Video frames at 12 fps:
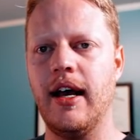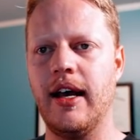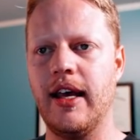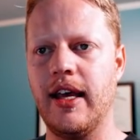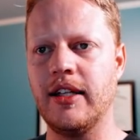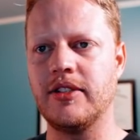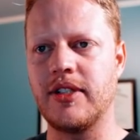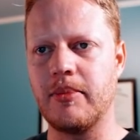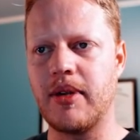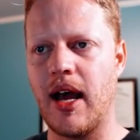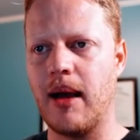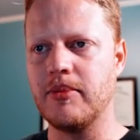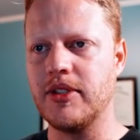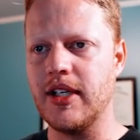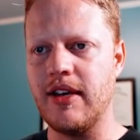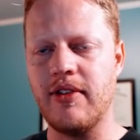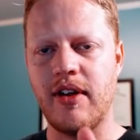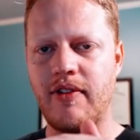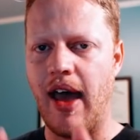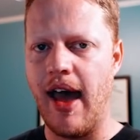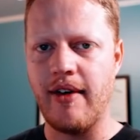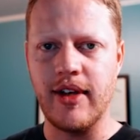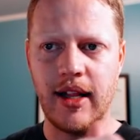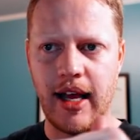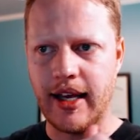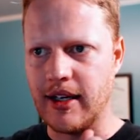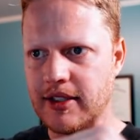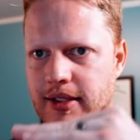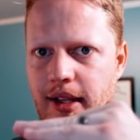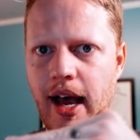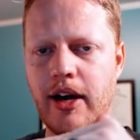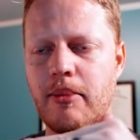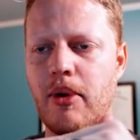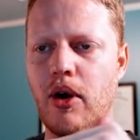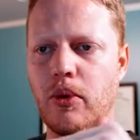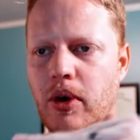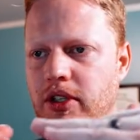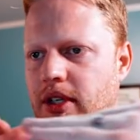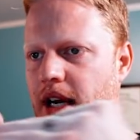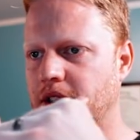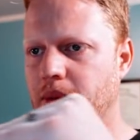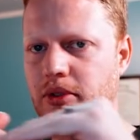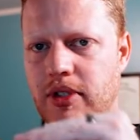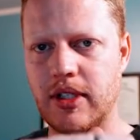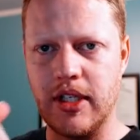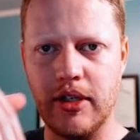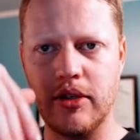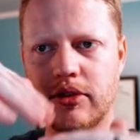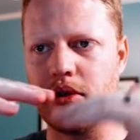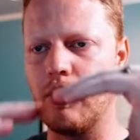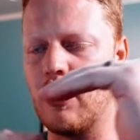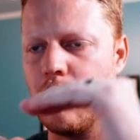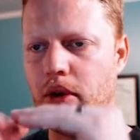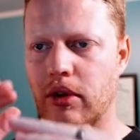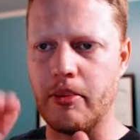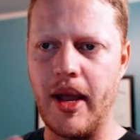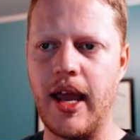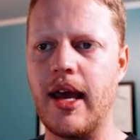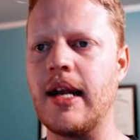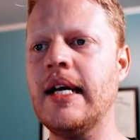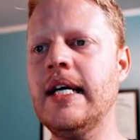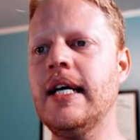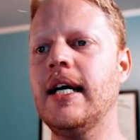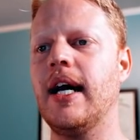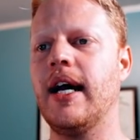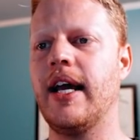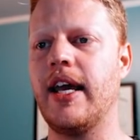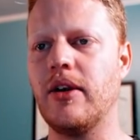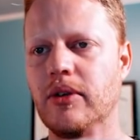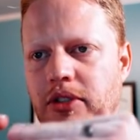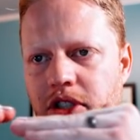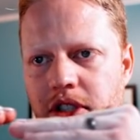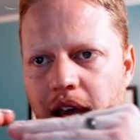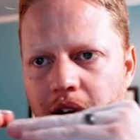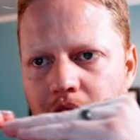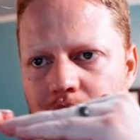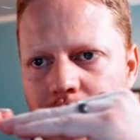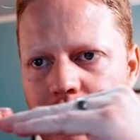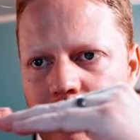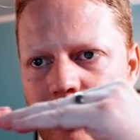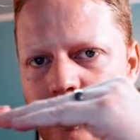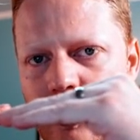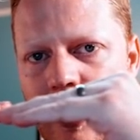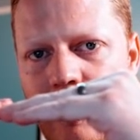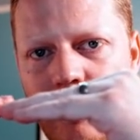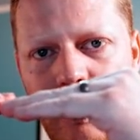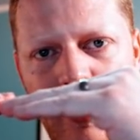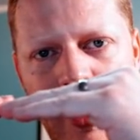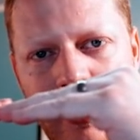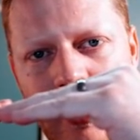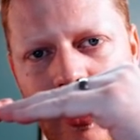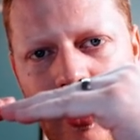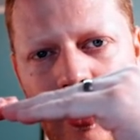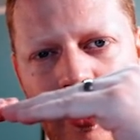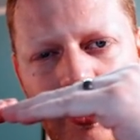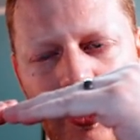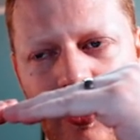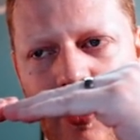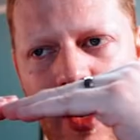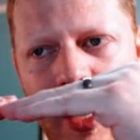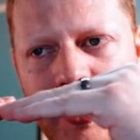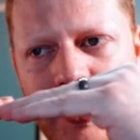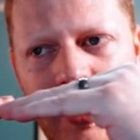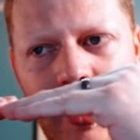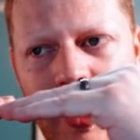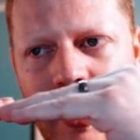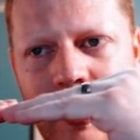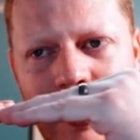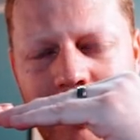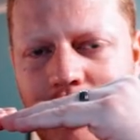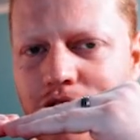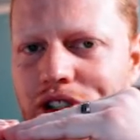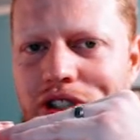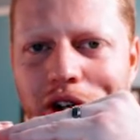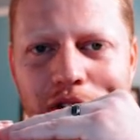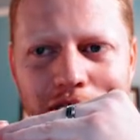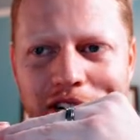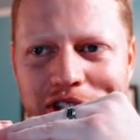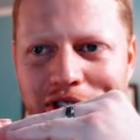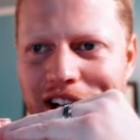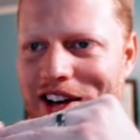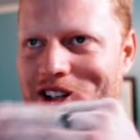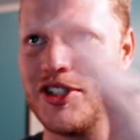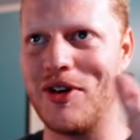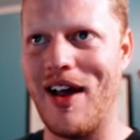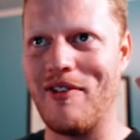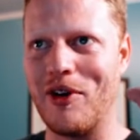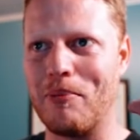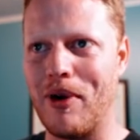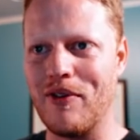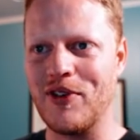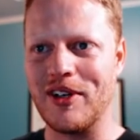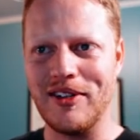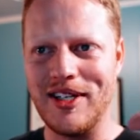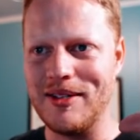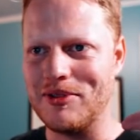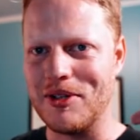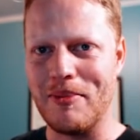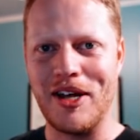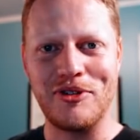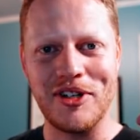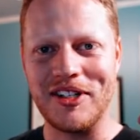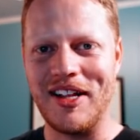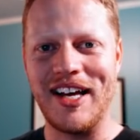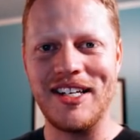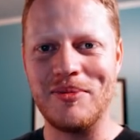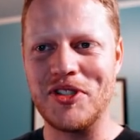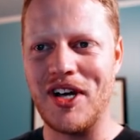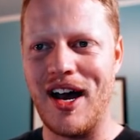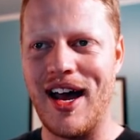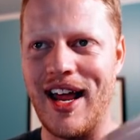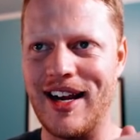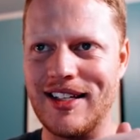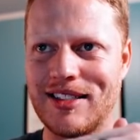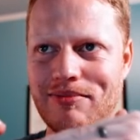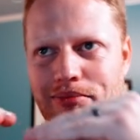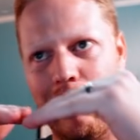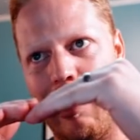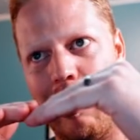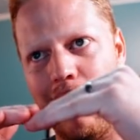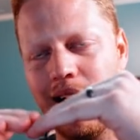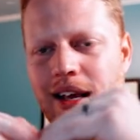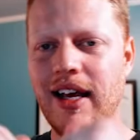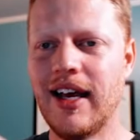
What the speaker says: it sometimes, even if I have it like in a slider mode where it's not supposed to tilt or roll or pan, it'll just kind of drift right there on the horizon, and it's just so frustrating because you'll have a perfectly symmetric lined up shot and it's blah.